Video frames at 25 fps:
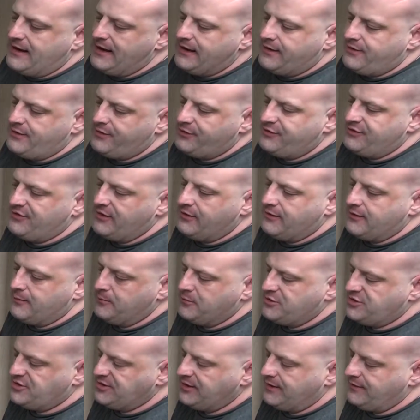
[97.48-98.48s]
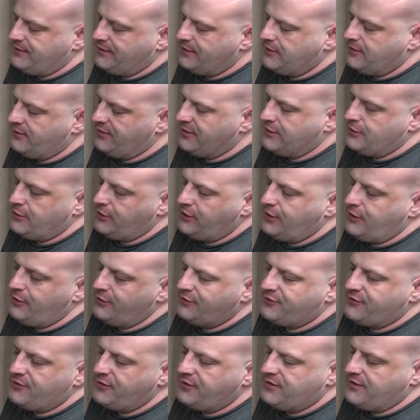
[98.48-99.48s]
of the sewing machine. They're
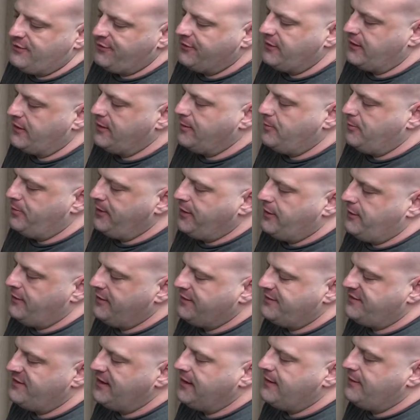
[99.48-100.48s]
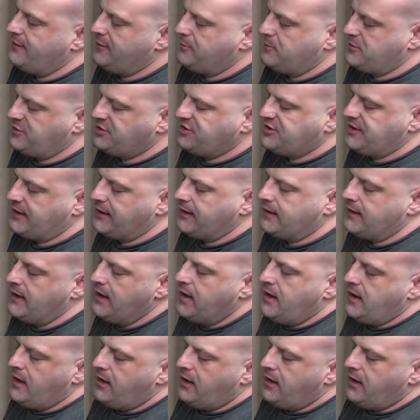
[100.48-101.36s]
used for different components in the machine.